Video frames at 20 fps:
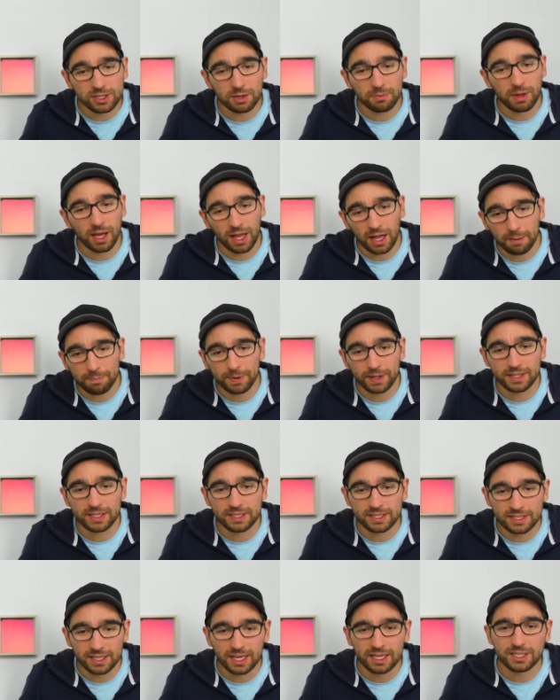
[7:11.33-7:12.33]
some help and
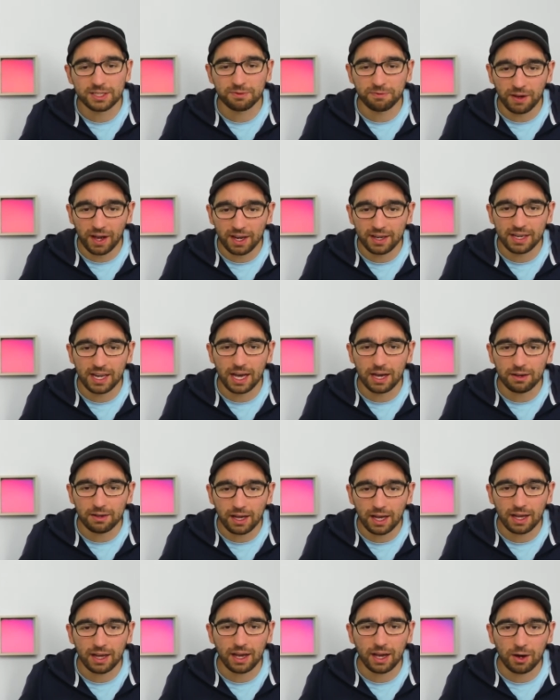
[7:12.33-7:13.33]
is fine now.
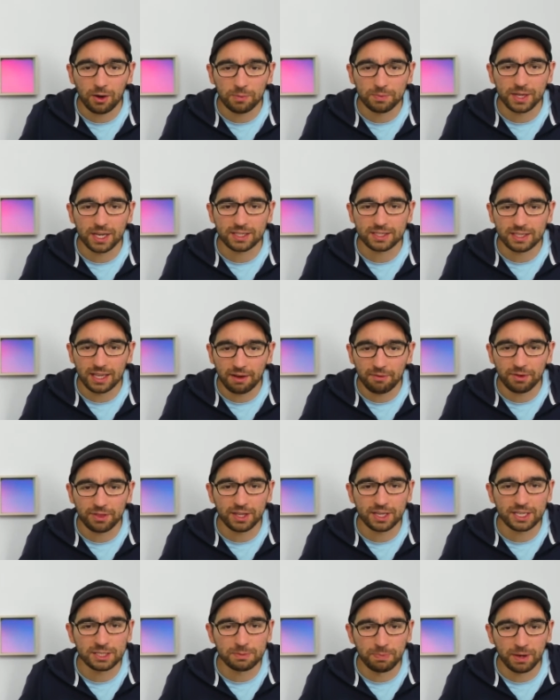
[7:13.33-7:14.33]
I hope that
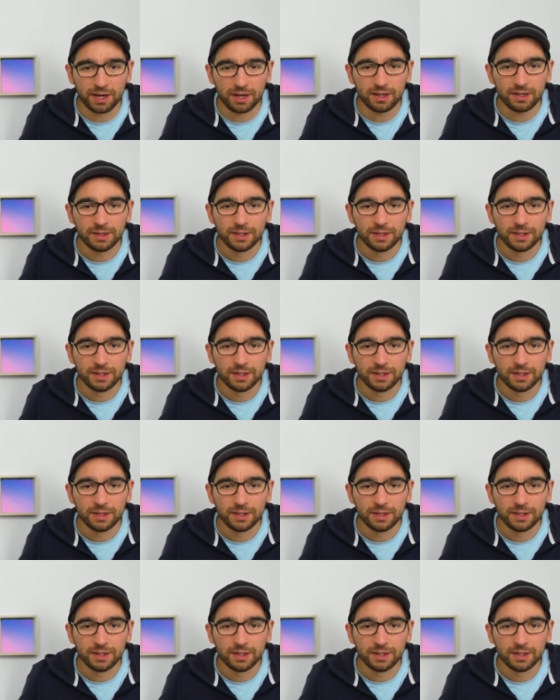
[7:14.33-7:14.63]
everything is better.